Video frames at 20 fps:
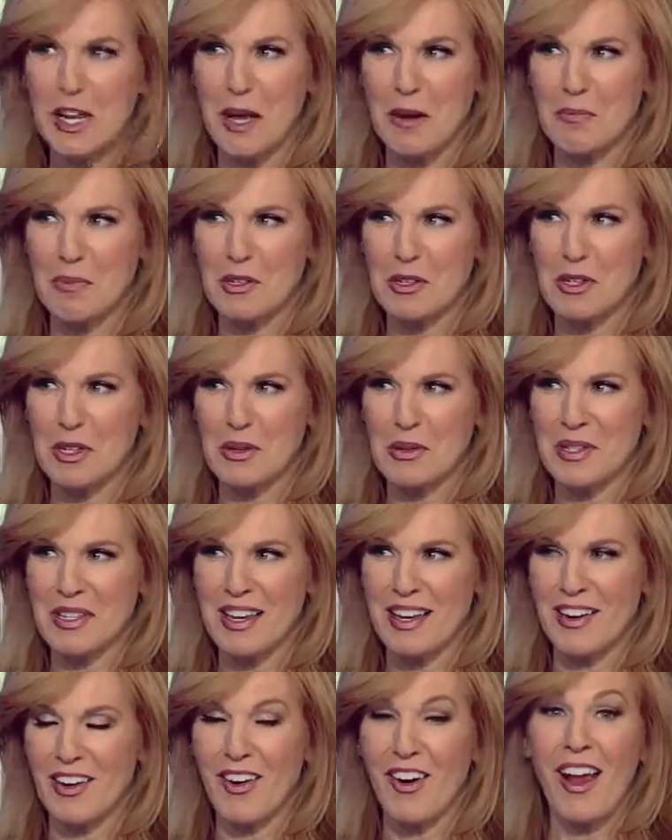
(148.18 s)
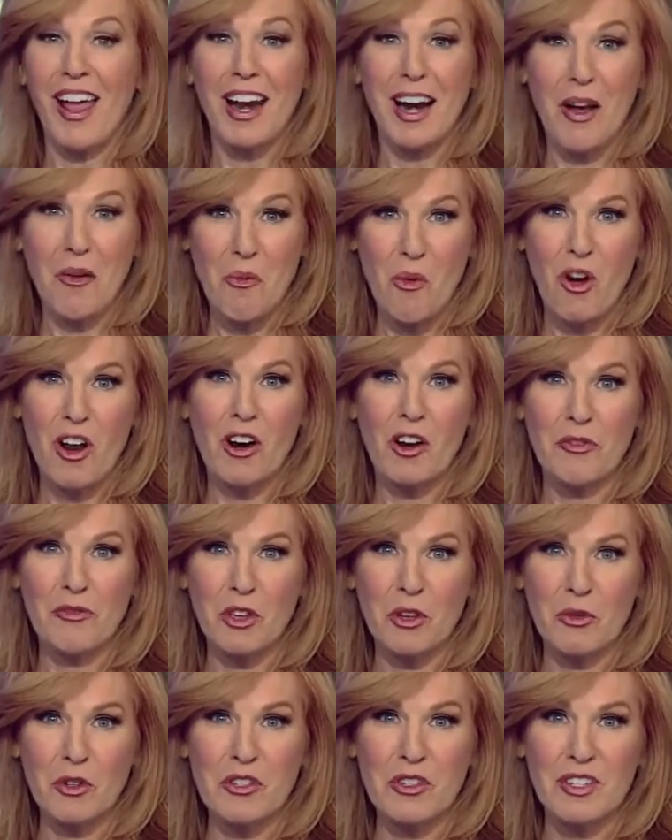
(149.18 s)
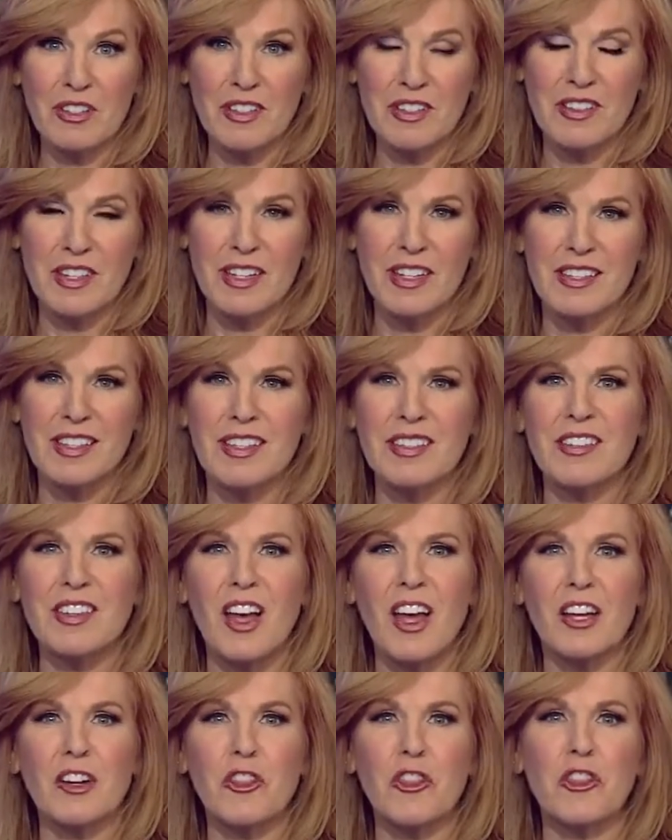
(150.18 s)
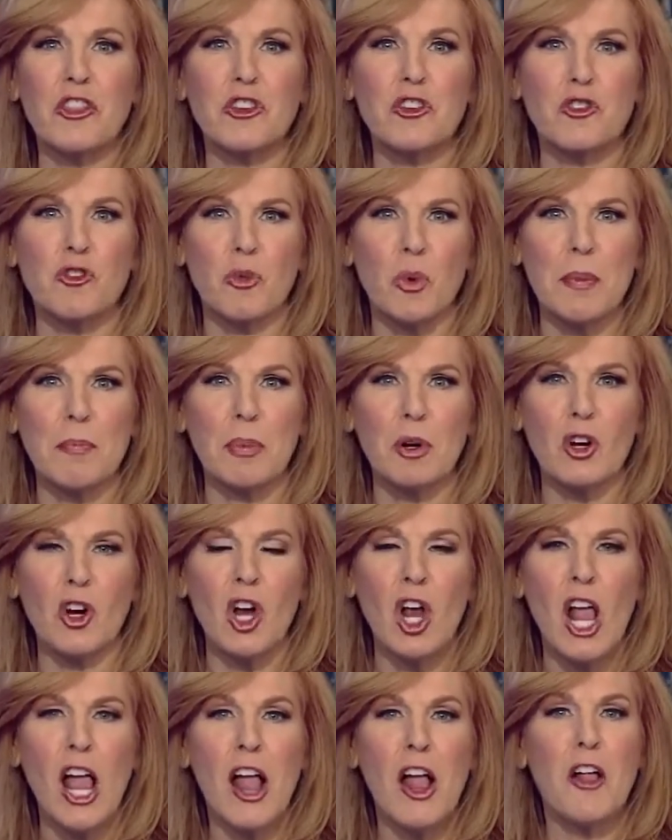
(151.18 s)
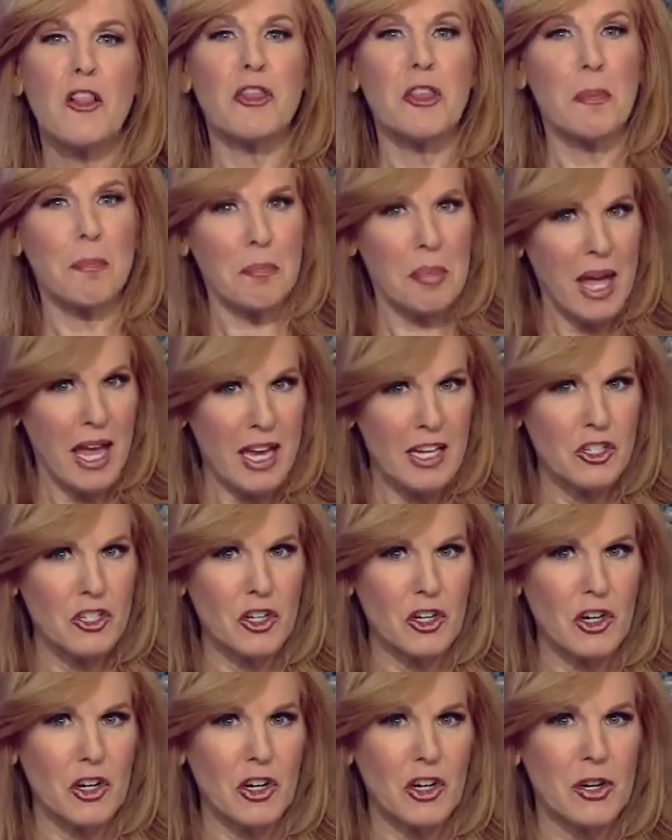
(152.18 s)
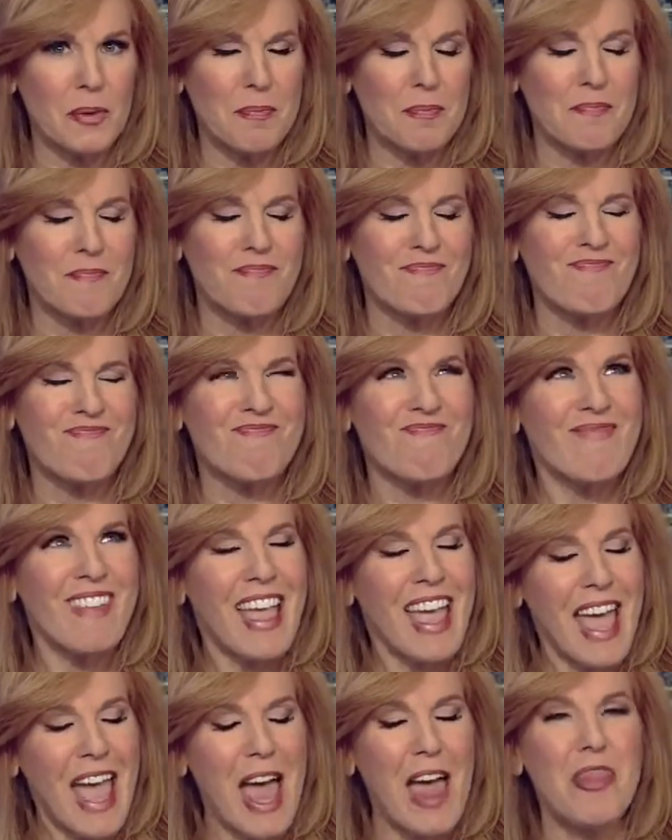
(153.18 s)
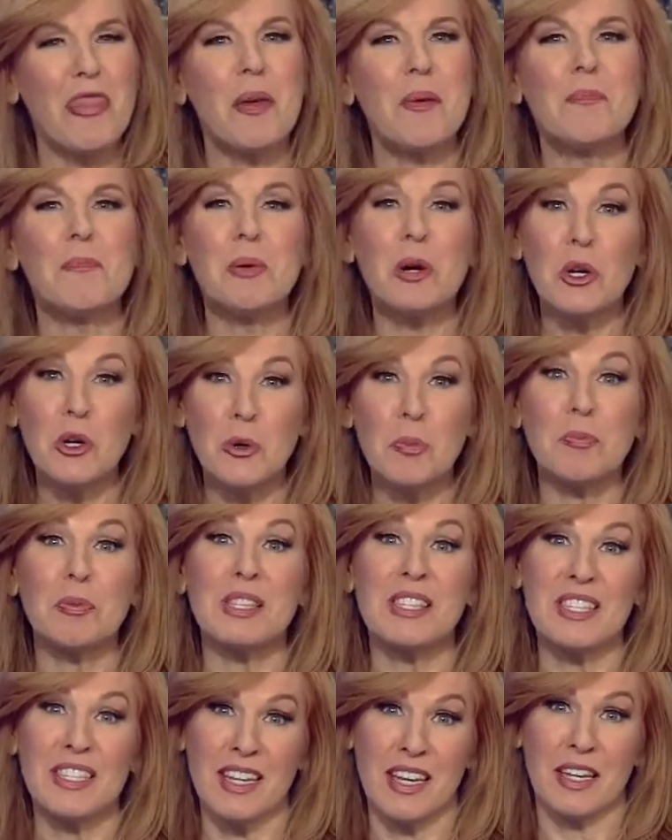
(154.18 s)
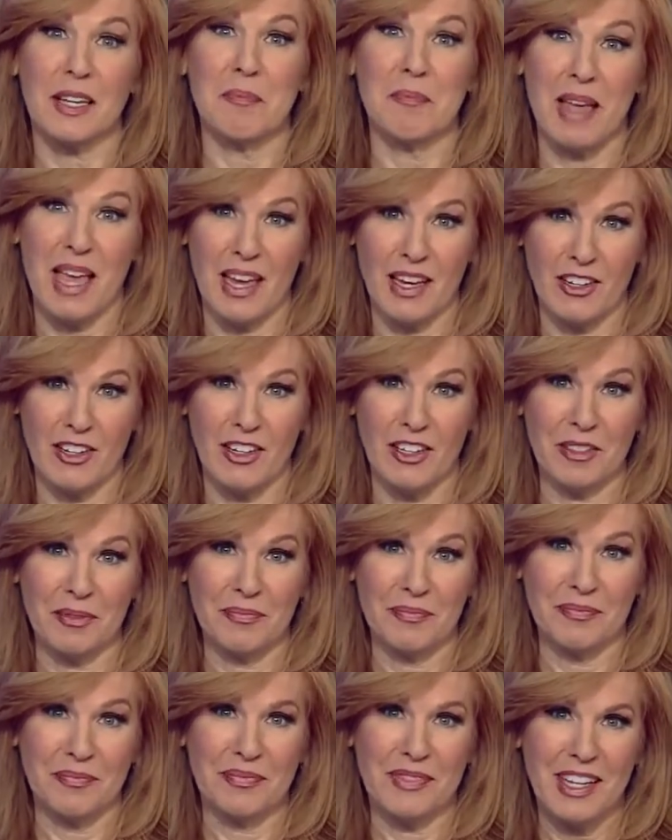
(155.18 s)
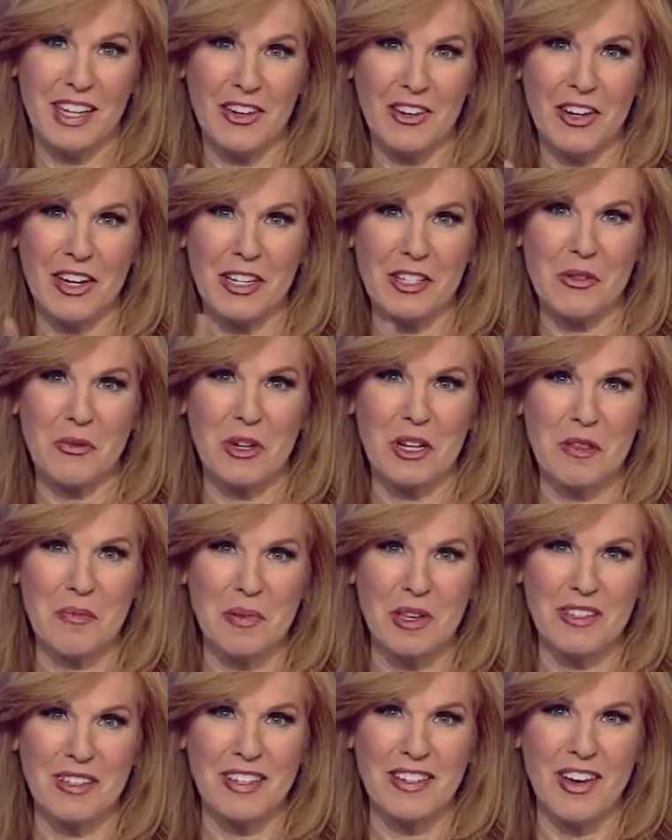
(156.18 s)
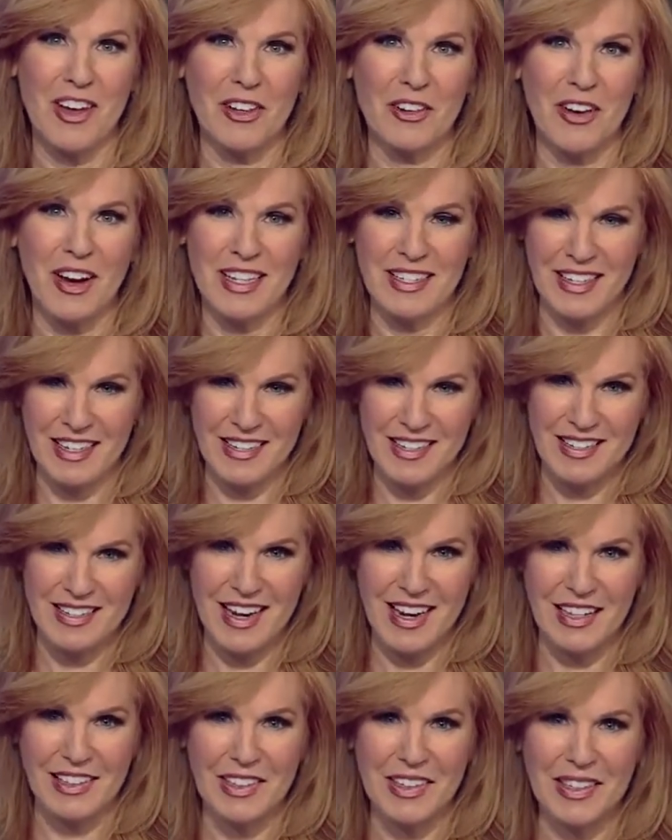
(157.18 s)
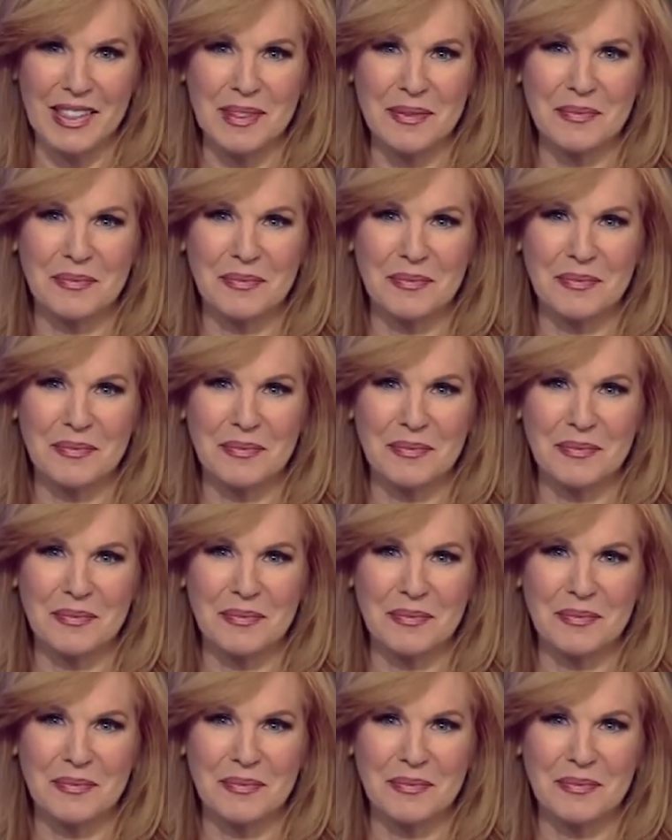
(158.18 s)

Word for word: episodes here, and I want our viewers to listen. It's entitled The Dripper, the Painter, and the Poop Stick Maker. Here it is, one of the billion dollar ideas. Take a look.